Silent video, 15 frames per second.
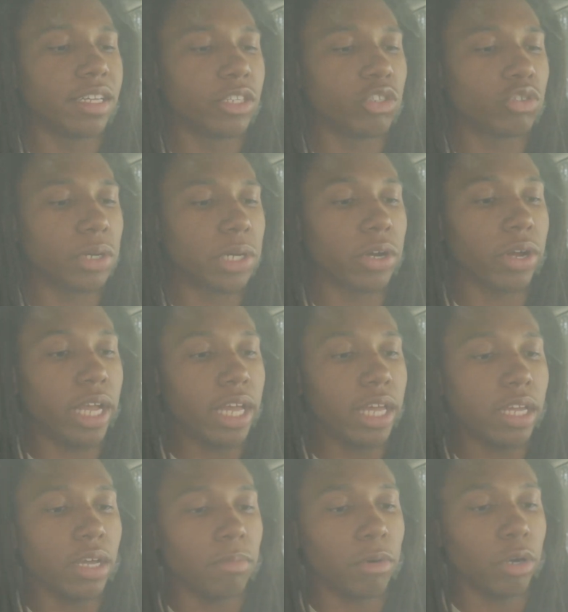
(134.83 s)
trigger
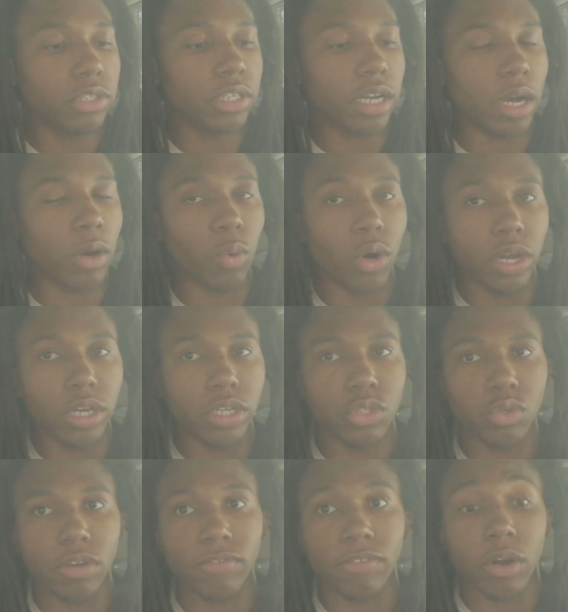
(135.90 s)
any emotion I wanted
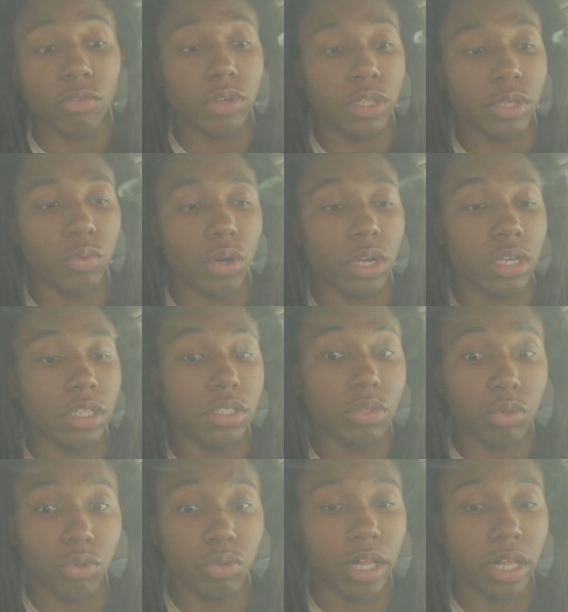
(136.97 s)
to if I really wanted to.